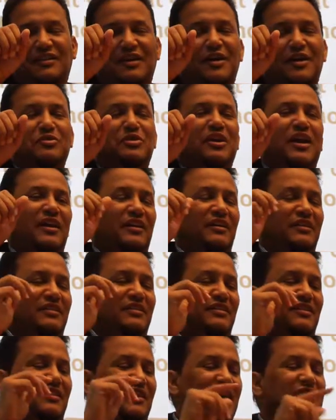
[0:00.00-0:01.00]
Okay,
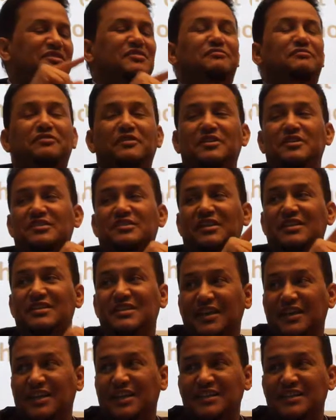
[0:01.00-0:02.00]
that's the first. The
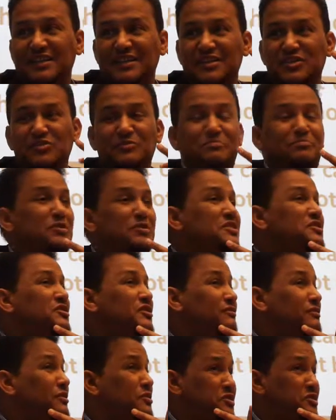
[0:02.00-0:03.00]
second is the
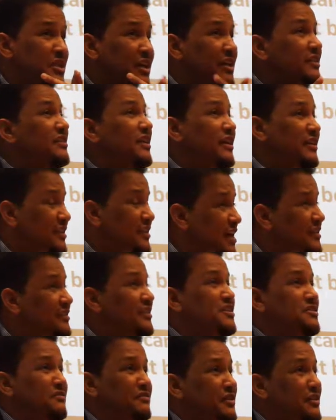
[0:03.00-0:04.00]
pressure of the society, and that
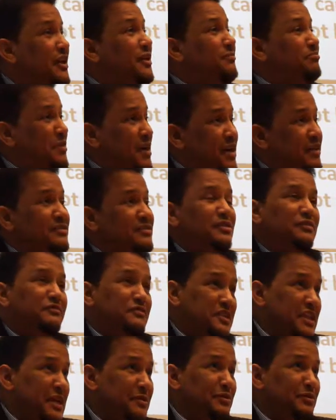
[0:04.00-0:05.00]
is a part of
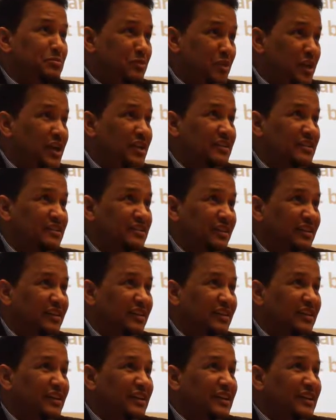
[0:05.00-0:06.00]
Islamic morality.
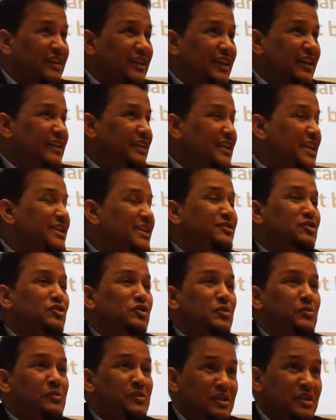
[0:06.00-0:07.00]
Not
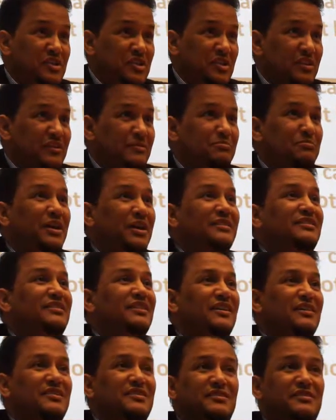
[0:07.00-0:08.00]
coercion, but
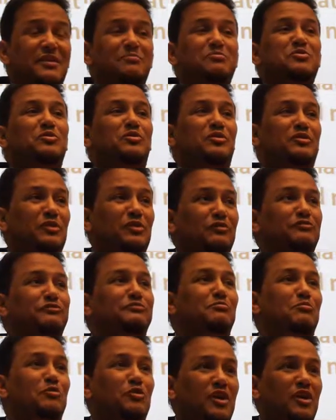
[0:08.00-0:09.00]
it's some sort
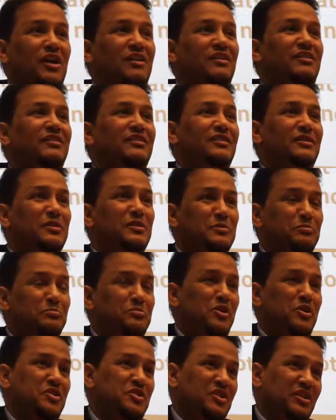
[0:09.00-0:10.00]
of moral
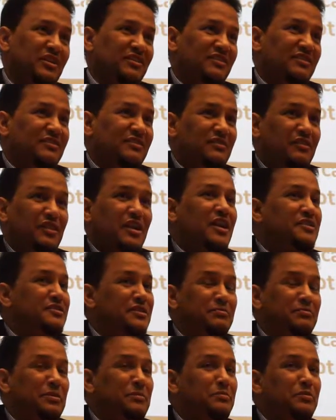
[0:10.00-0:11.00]
pressure. There are
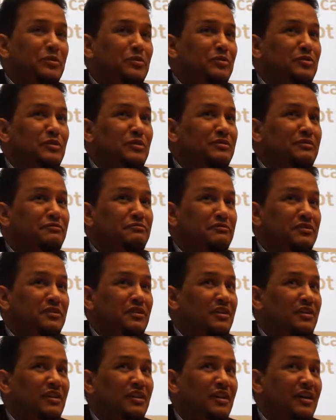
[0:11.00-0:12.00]
some people who don't fear
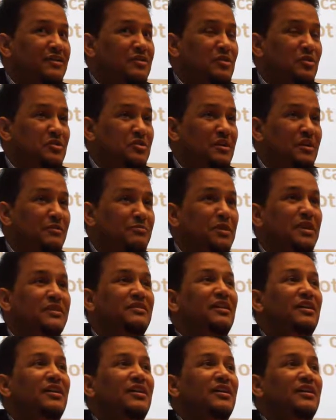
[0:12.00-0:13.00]
Allah Azza wa Jal, but
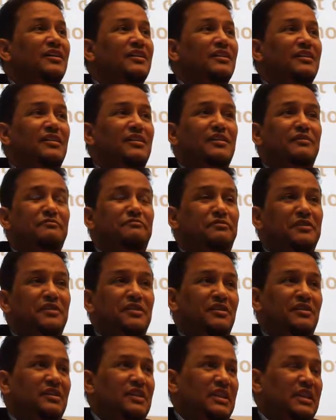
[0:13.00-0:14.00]
they
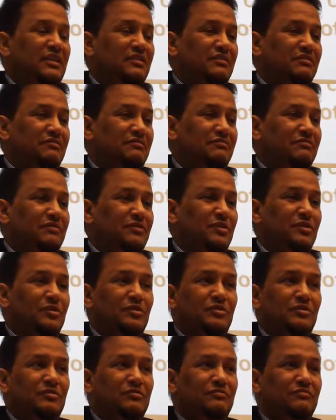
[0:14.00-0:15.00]
fear, you
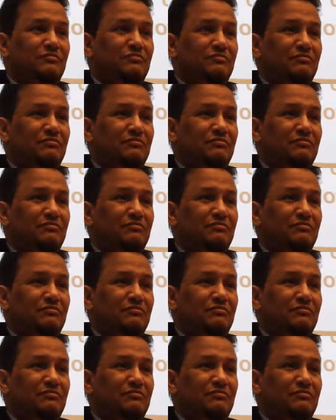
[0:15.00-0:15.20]
know,